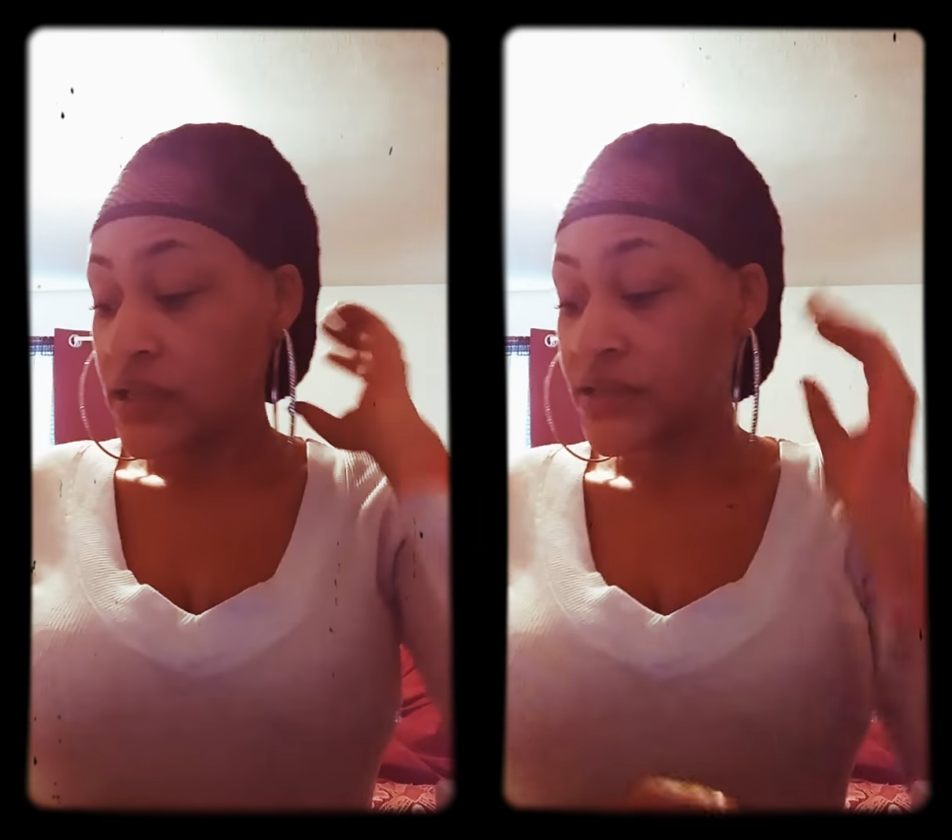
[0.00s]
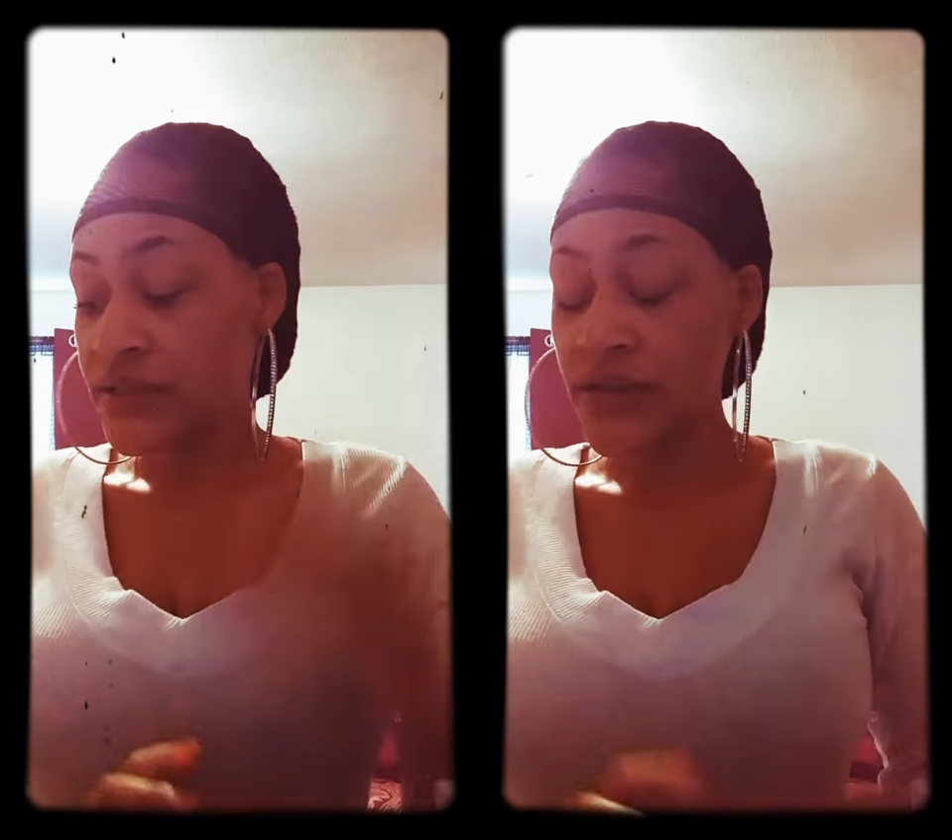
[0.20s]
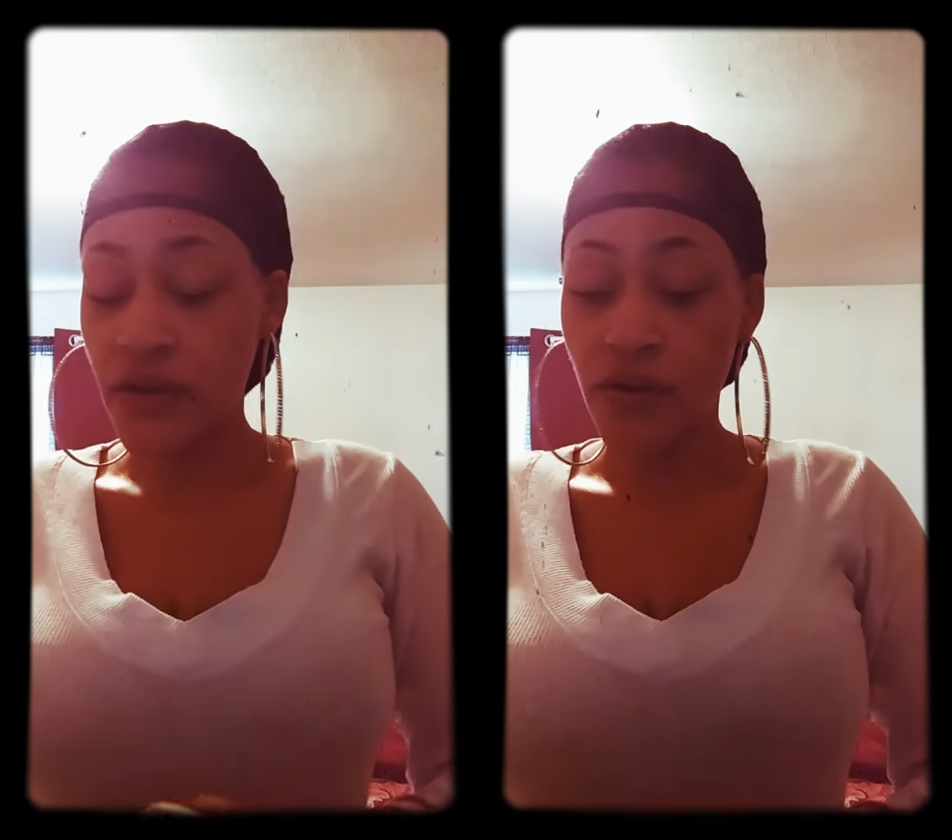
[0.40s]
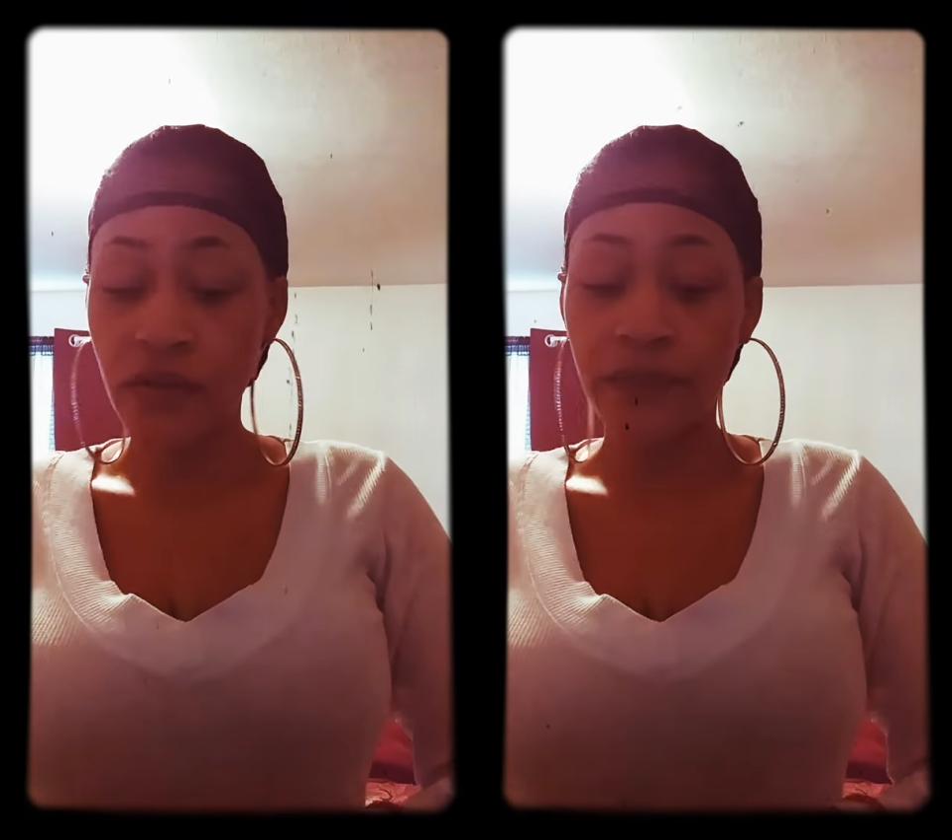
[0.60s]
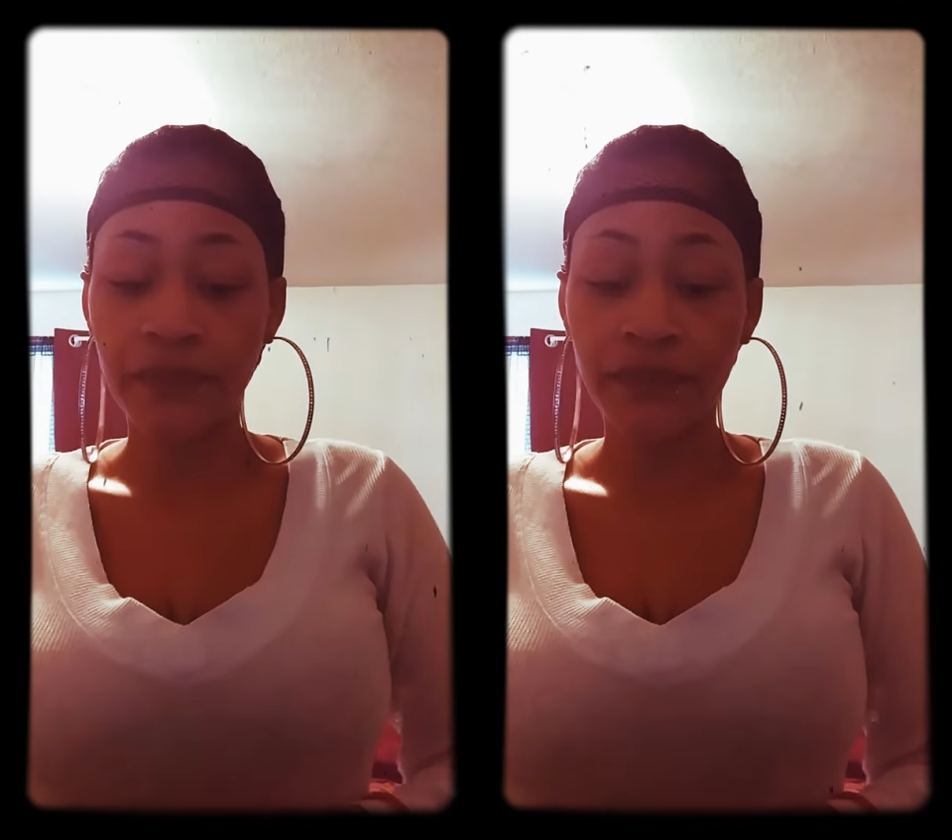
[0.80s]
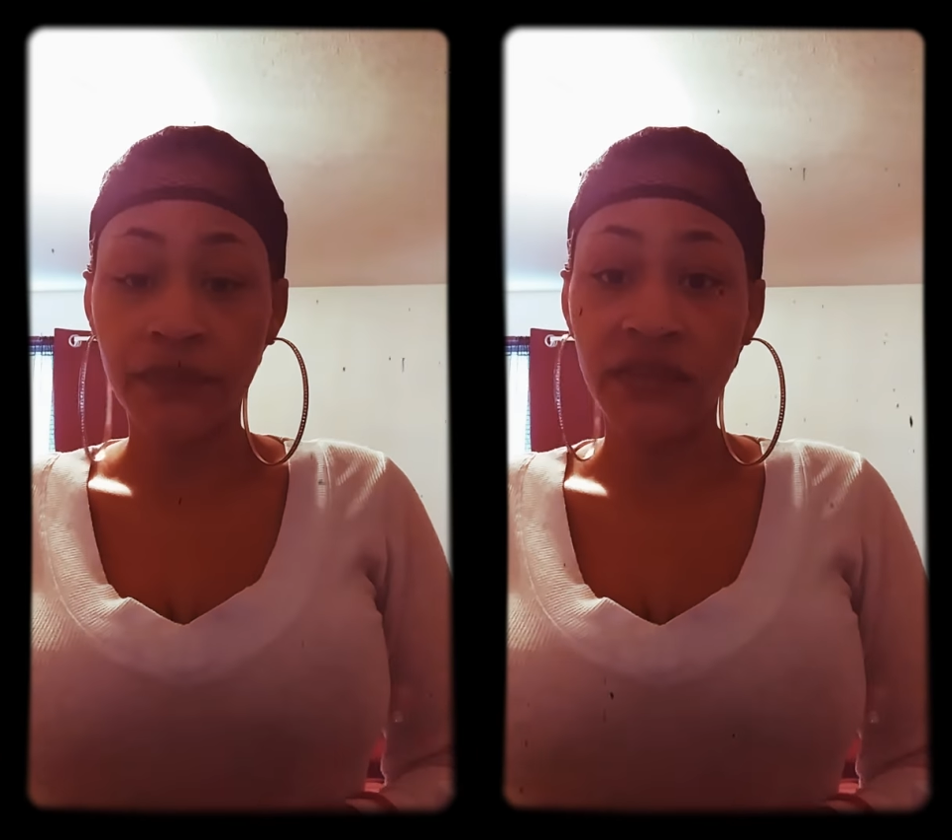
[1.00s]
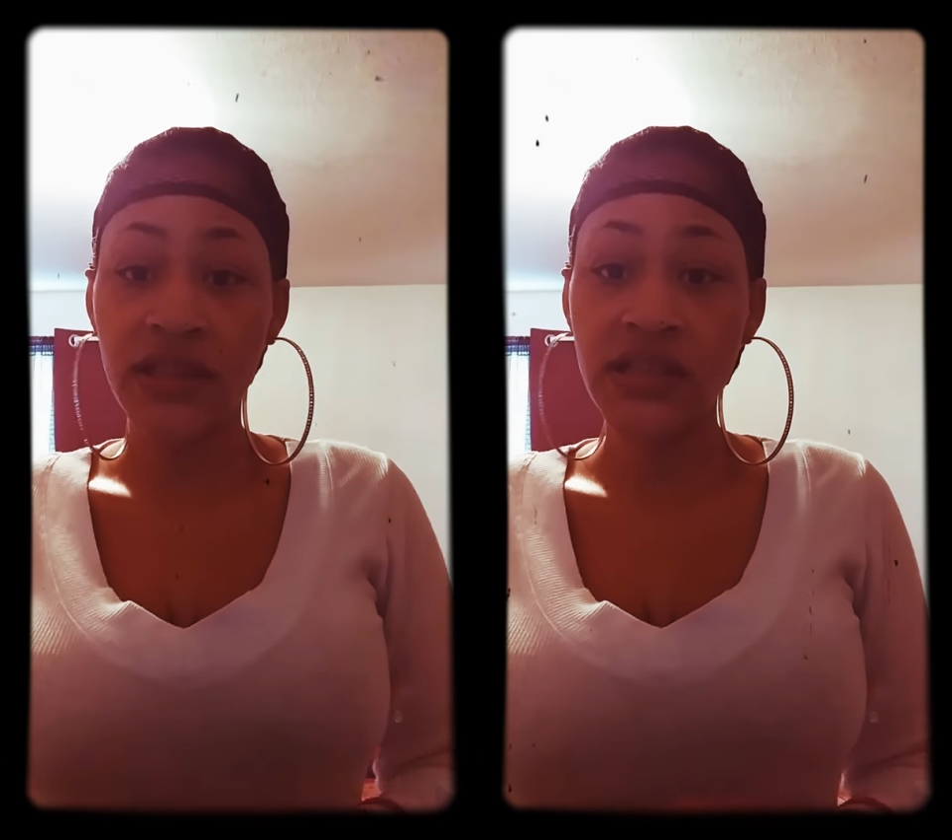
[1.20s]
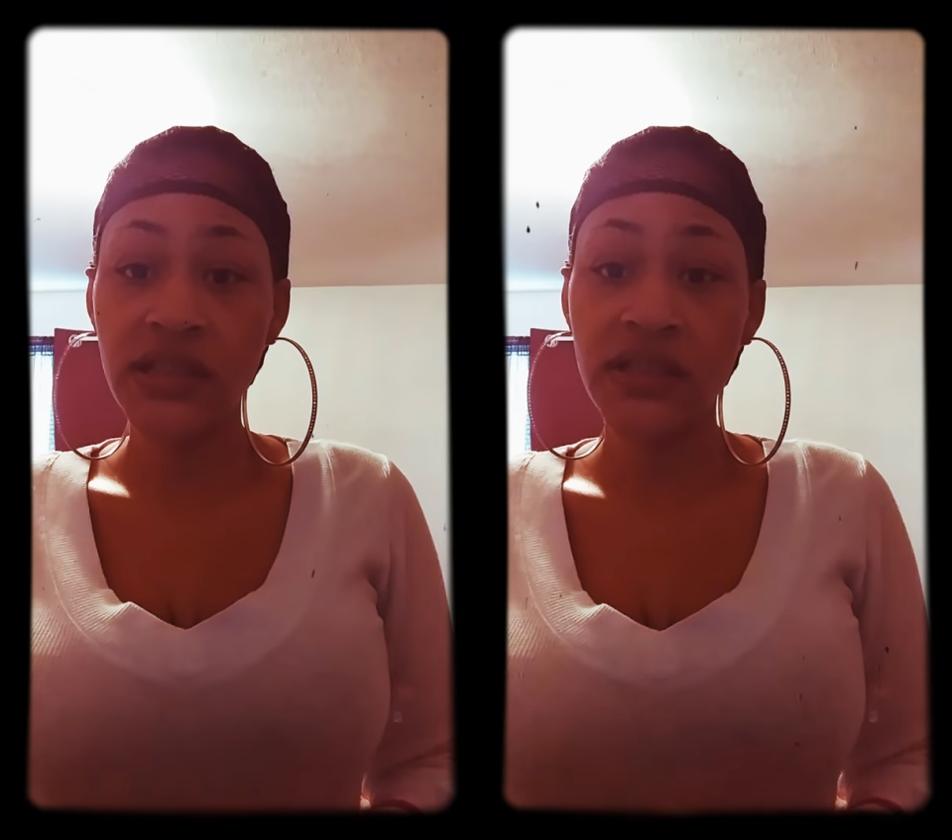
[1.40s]
So,
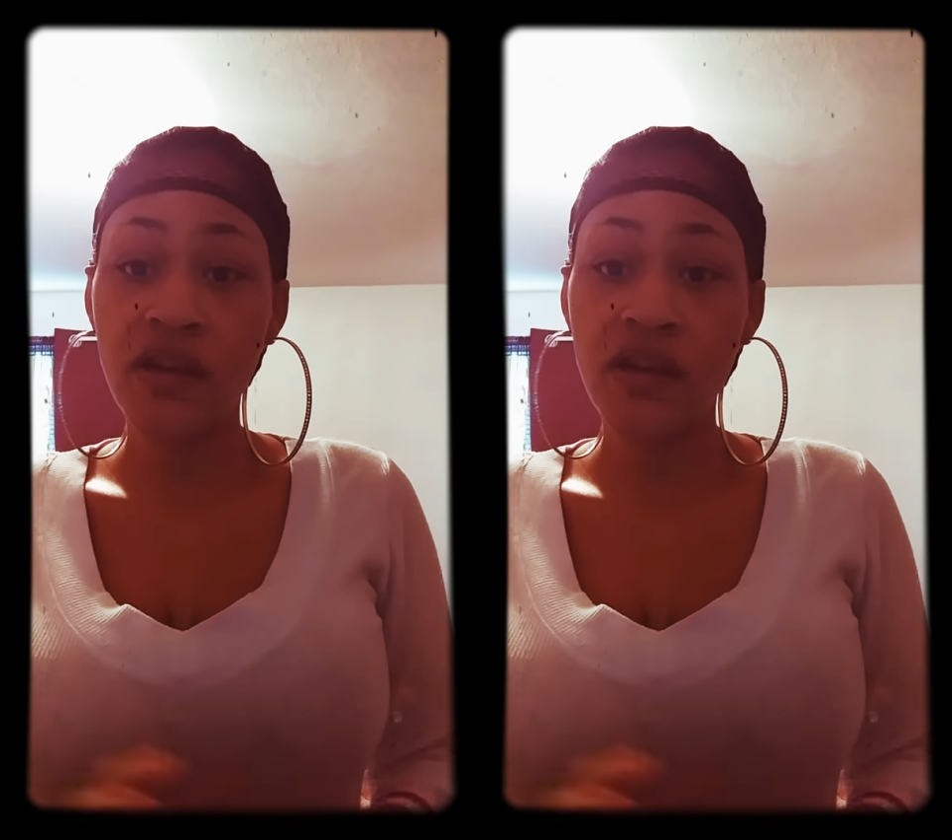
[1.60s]
this is